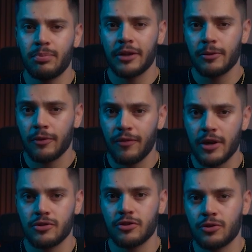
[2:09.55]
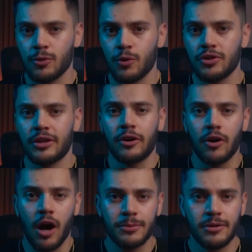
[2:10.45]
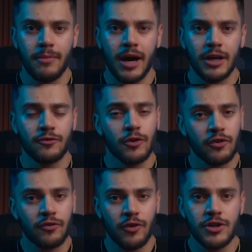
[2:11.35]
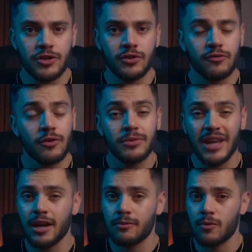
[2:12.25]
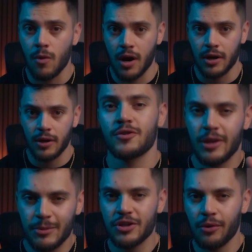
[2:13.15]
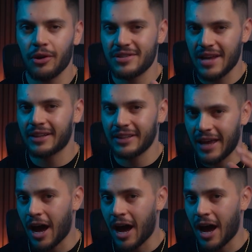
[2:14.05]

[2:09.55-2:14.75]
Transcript: branded professional stores that are optimized for conversions from day number 1. So let me show you exactly